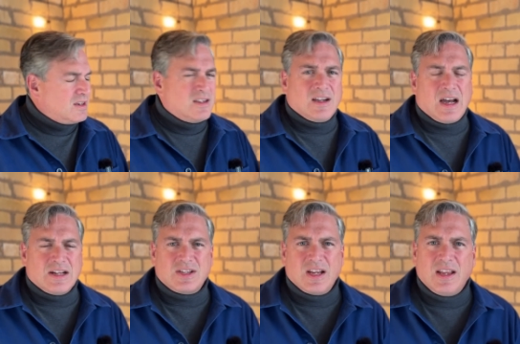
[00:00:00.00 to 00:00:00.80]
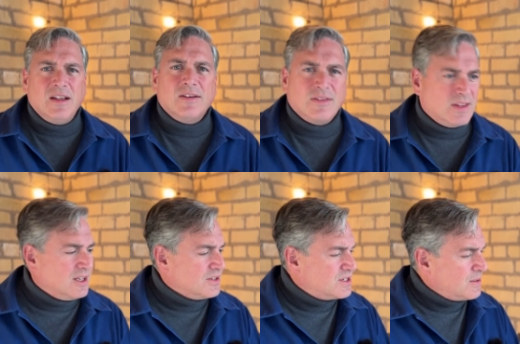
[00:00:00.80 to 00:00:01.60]
gosh, hear
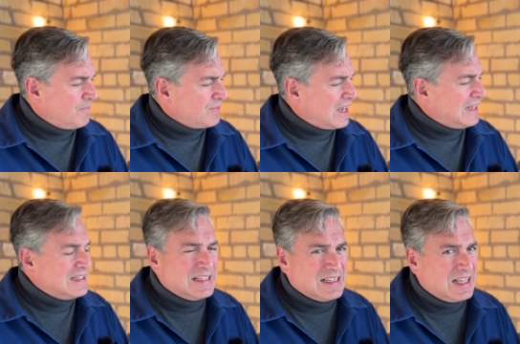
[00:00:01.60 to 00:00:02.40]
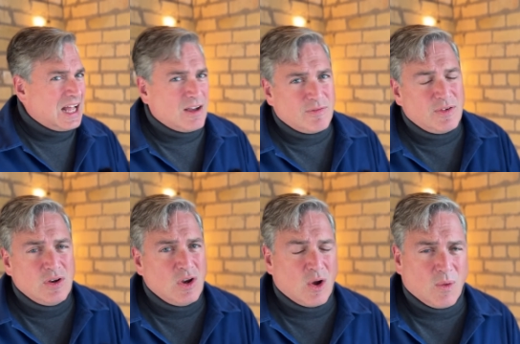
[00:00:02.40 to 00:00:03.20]
this. I love
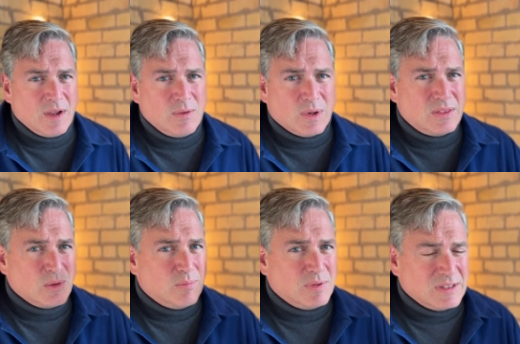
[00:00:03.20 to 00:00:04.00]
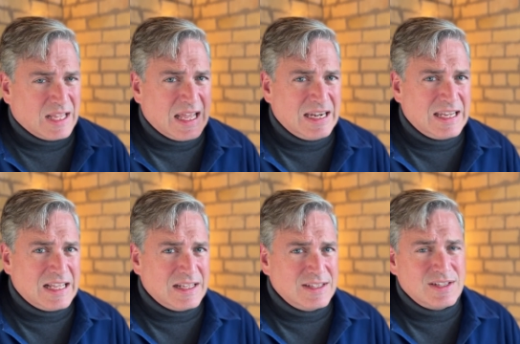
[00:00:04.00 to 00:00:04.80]
knowing what the blend
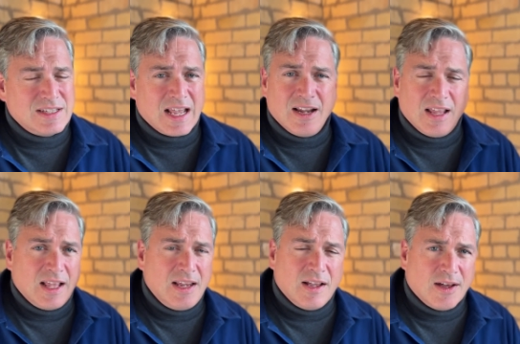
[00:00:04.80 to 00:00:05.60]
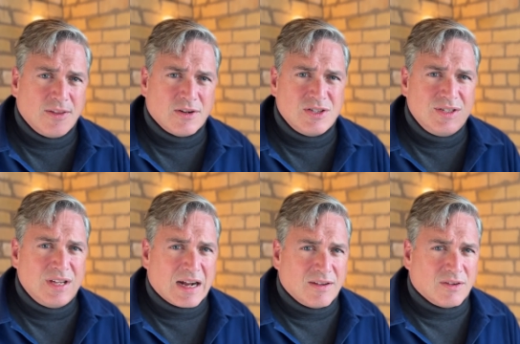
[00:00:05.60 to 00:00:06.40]
is and any other
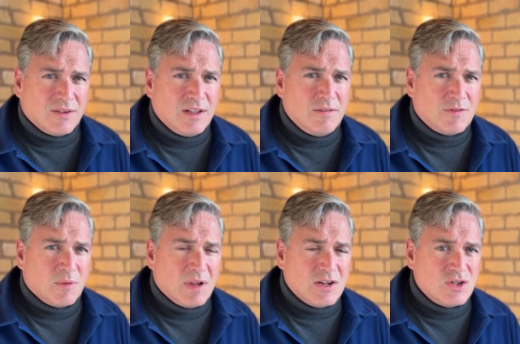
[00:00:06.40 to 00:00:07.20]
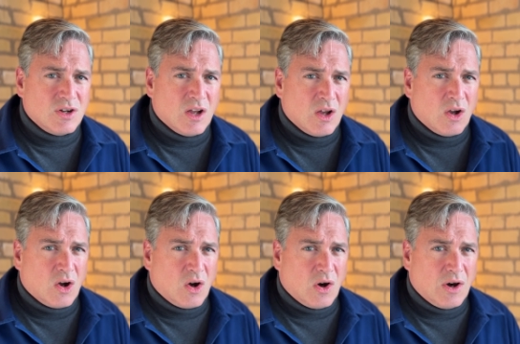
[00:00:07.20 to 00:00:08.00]
technical information
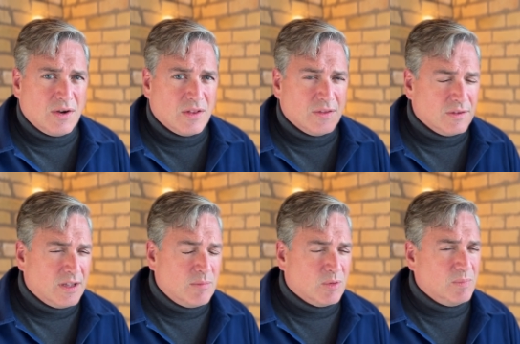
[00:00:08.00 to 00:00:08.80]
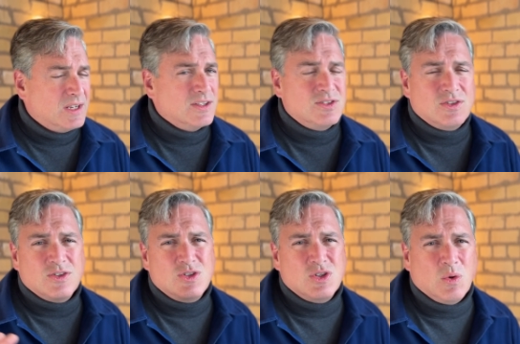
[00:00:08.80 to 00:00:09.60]
on the label because
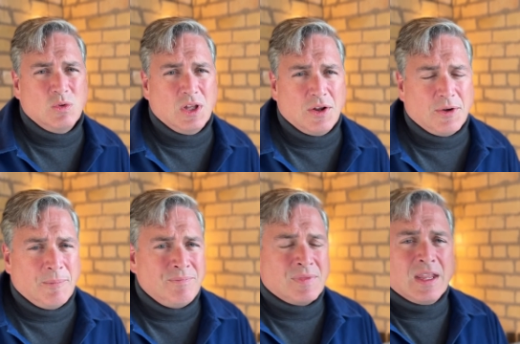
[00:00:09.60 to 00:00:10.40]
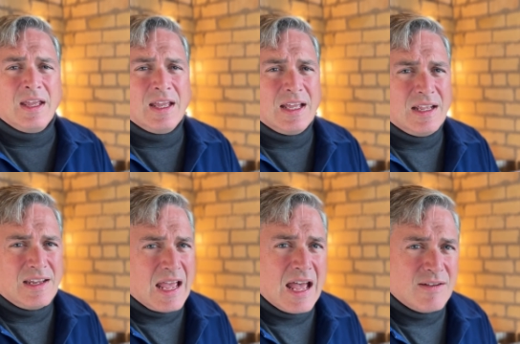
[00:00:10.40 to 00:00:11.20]
there's so little.
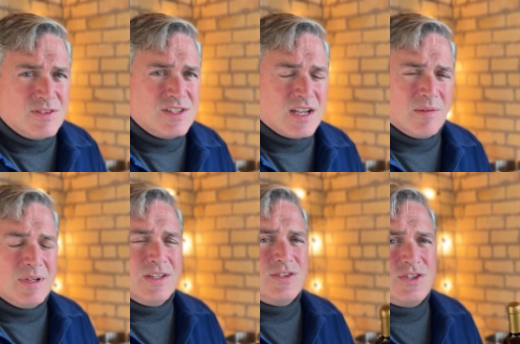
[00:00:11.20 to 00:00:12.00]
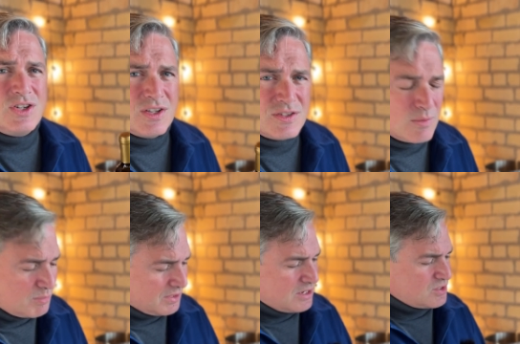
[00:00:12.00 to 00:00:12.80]
To have some is just a
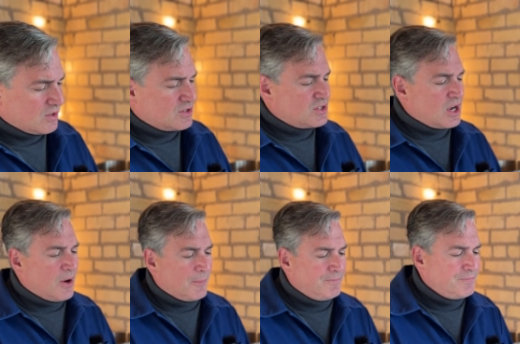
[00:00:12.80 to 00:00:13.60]
pleasure. So